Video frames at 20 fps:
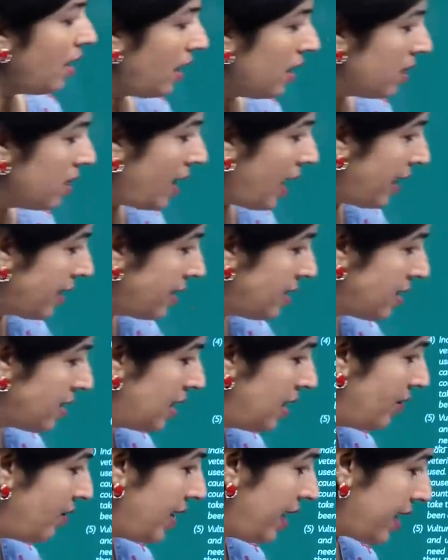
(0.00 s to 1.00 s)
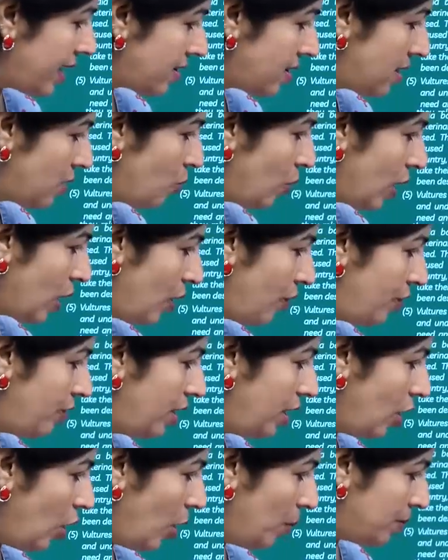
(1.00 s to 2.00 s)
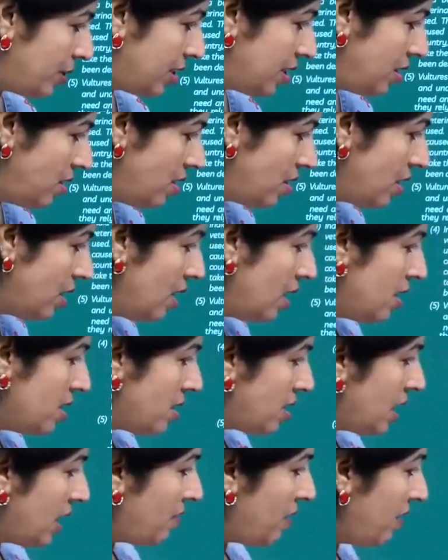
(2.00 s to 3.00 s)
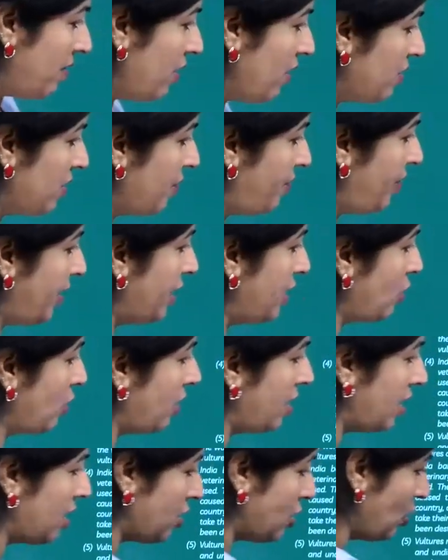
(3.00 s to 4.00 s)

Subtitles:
and that is given as one of the options, survival of the fittest. So there is